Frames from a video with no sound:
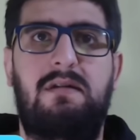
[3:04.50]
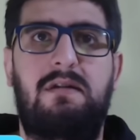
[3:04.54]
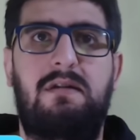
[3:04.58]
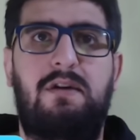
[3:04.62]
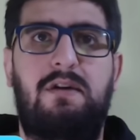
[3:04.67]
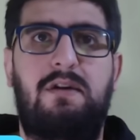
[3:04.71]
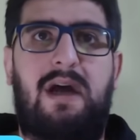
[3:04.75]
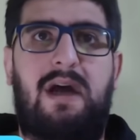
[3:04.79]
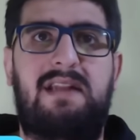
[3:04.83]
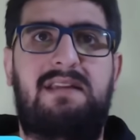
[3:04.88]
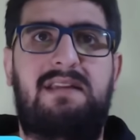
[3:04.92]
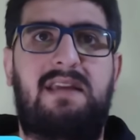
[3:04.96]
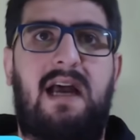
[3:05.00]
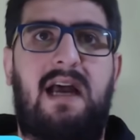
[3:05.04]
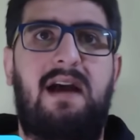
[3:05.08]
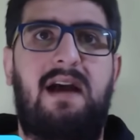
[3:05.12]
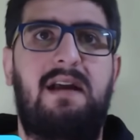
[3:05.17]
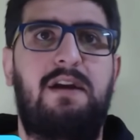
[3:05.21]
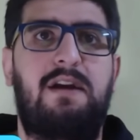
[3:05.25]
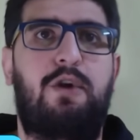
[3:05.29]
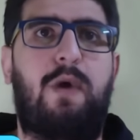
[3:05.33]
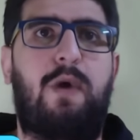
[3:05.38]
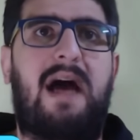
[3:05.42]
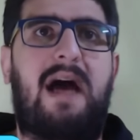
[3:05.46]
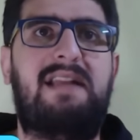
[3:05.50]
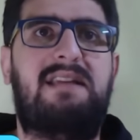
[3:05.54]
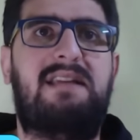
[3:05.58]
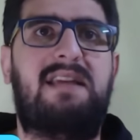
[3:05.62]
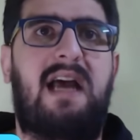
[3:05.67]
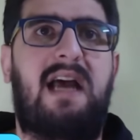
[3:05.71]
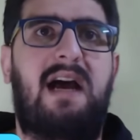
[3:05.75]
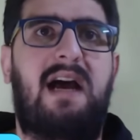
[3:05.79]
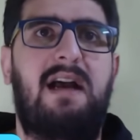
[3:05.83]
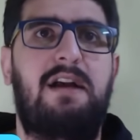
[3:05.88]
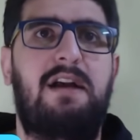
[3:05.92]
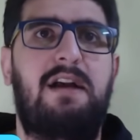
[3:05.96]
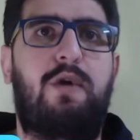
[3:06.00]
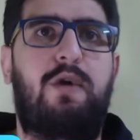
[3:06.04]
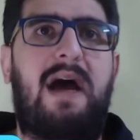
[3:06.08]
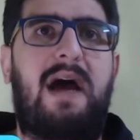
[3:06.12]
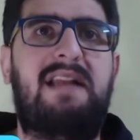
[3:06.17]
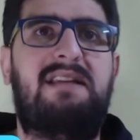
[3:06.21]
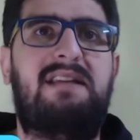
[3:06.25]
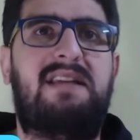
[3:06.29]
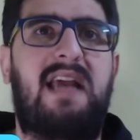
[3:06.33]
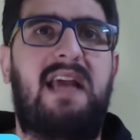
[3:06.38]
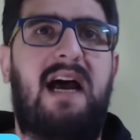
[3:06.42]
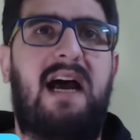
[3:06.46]
Quansah, Quansah,
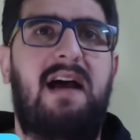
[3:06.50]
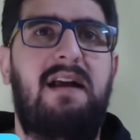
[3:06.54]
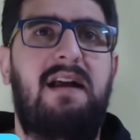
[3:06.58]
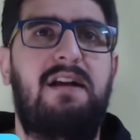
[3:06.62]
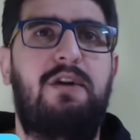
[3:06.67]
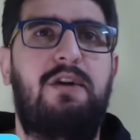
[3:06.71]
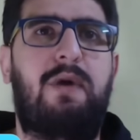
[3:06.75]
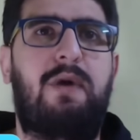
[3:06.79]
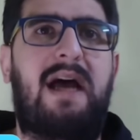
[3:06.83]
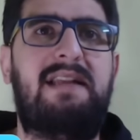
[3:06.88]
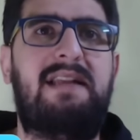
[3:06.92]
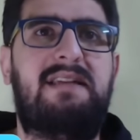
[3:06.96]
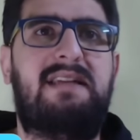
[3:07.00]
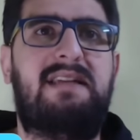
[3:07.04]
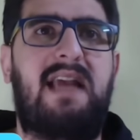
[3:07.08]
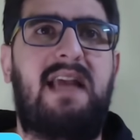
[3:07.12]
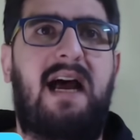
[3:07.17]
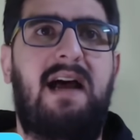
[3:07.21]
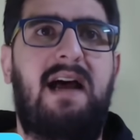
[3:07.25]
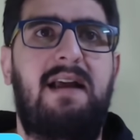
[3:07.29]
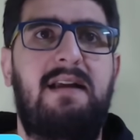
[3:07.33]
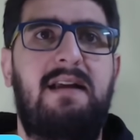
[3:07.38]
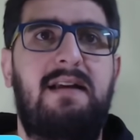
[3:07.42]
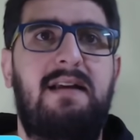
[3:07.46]
Quansah, Quansah.